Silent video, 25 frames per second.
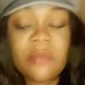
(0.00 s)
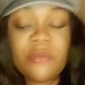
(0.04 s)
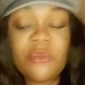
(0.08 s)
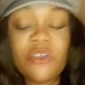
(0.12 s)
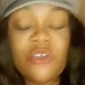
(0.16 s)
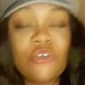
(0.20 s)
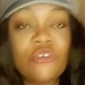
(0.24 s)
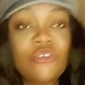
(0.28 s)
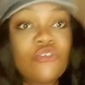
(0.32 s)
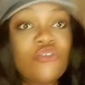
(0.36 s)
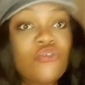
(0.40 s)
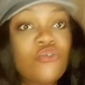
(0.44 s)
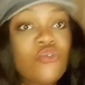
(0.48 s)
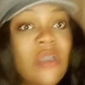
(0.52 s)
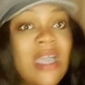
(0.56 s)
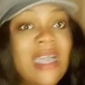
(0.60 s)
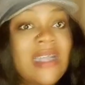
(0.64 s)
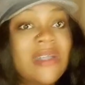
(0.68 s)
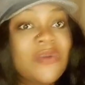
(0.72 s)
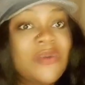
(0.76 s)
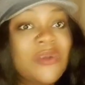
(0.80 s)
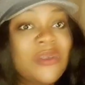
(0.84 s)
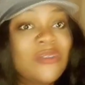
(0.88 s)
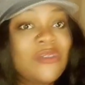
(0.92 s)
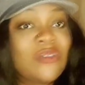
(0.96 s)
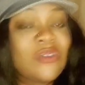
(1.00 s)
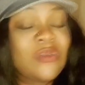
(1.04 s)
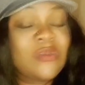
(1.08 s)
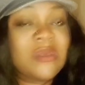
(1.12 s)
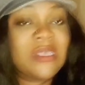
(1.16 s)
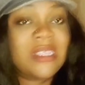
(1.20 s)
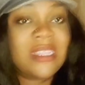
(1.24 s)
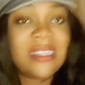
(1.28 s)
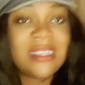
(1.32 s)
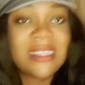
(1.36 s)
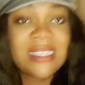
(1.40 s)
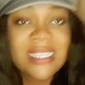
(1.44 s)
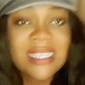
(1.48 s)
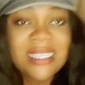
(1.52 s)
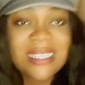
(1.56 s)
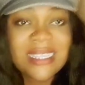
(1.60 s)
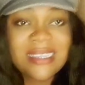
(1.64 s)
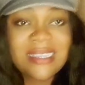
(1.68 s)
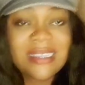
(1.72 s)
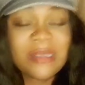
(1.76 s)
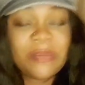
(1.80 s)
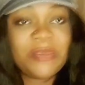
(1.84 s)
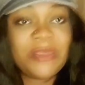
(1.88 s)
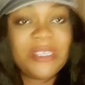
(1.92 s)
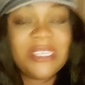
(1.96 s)
because you are going to be
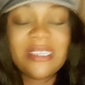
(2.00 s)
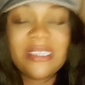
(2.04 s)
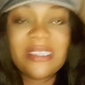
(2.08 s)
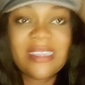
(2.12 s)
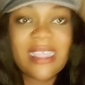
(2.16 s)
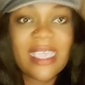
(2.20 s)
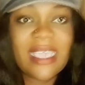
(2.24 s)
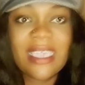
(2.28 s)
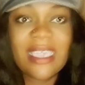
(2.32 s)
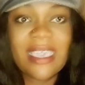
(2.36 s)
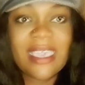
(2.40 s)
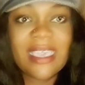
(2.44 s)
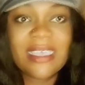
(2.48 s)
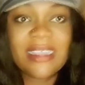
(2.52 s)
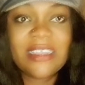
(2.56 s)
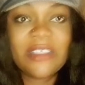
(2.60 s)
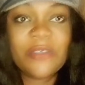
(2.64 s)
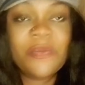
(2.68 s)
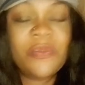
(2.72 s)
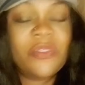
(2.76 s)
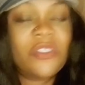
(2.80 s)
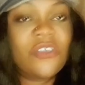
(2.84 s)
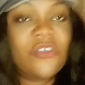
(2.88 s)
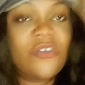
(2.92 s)
sleeping naked.